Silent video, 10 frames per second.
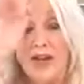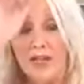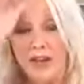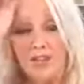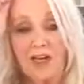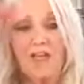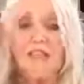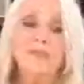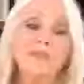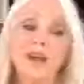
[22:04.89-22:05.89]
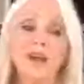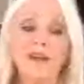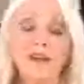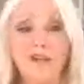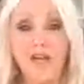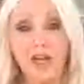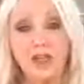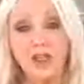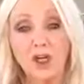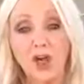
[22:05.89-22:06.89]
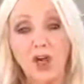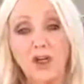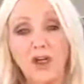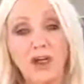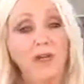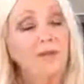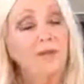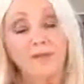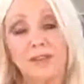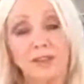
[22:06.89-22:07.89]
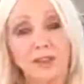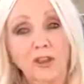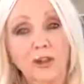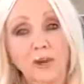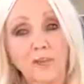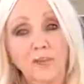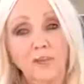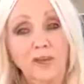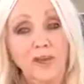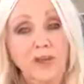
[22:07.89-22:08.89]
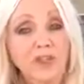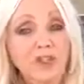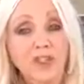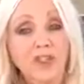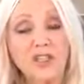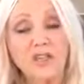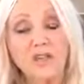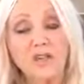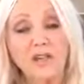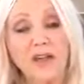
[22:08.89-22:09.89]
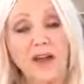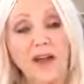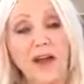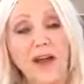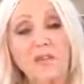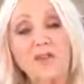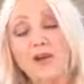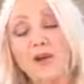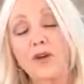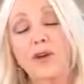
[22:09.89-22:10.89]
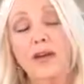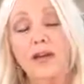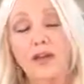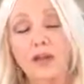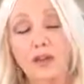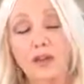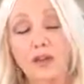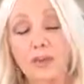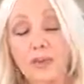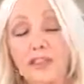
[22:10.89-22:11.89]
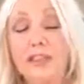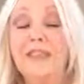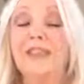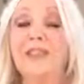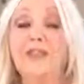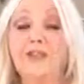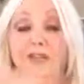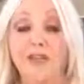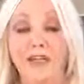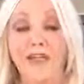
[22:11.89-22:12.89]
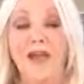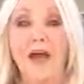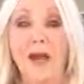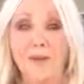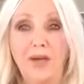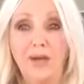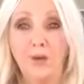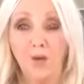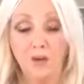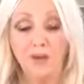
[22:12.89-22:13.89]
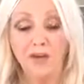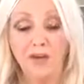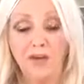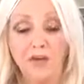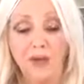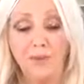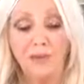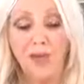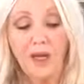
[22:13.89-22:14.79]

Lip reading: Never gets upset, never gets hurt. No, is just absolutely blissfully happy all of the time.